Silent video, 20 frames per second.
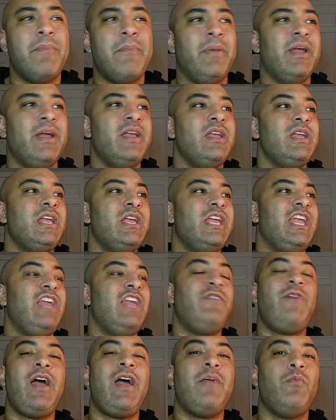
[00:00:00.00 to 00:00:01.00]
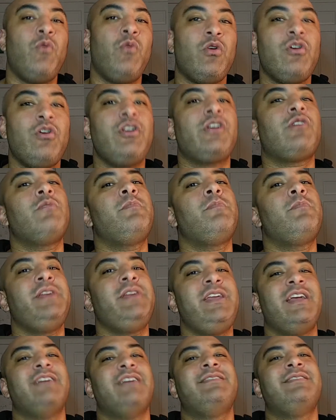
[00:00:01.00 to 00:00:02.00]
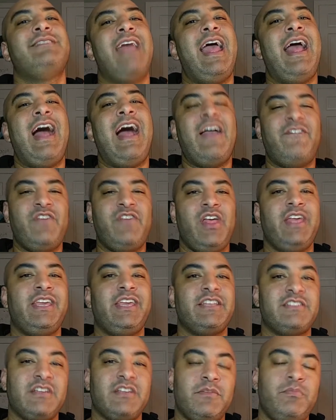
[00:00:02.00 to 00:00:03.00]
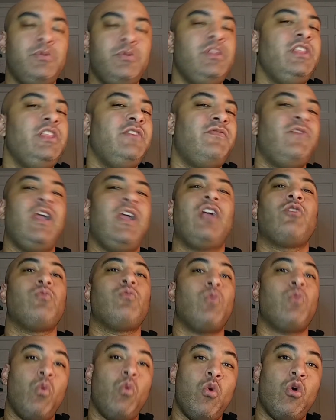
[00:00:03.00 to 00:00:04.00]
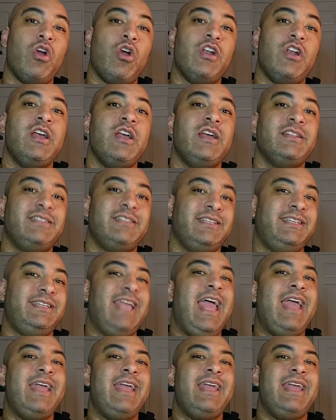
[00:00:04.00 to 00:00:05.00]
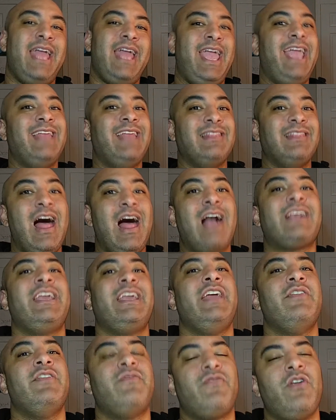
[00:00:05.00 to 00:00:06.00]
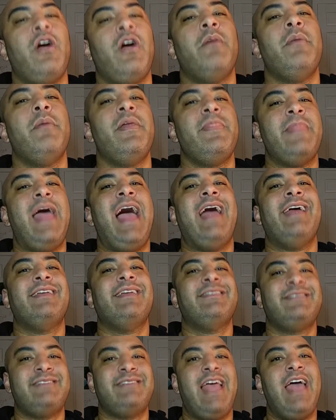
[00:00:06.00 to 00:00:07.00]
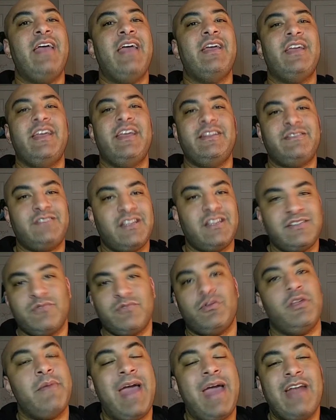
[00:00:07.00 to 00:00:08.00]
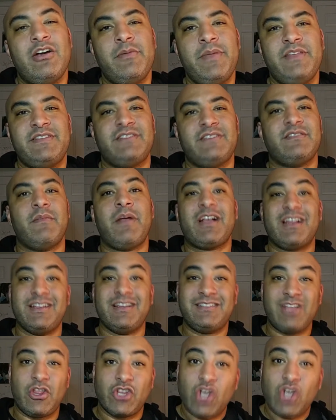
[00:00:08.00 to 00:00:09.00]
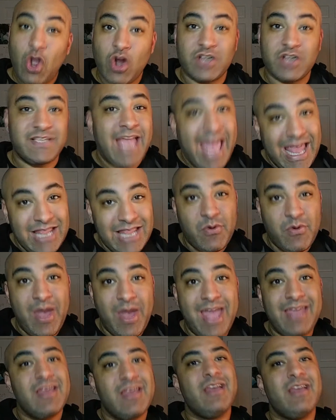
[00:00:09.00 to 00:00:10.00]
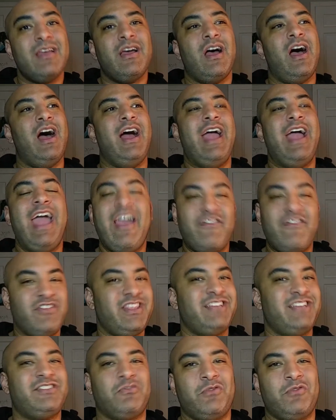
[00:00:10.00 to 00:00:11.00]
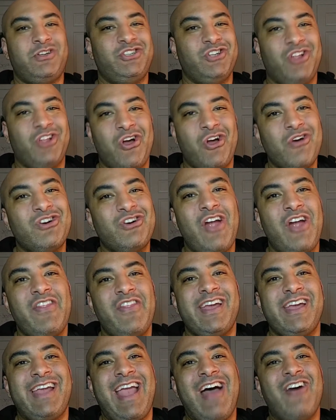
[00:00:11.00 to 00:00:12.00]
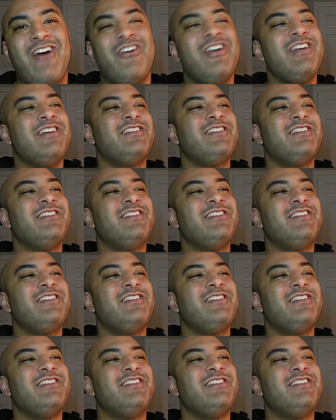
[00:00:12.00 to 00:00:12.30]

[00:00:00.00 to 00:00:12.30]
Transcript: But if I were to complete a set, I feel like it's a completely fair reward to get a lock-in from that set. It doesn't really matter to me since I'm not going to sell the cards anyway. Everything's original owner on the account.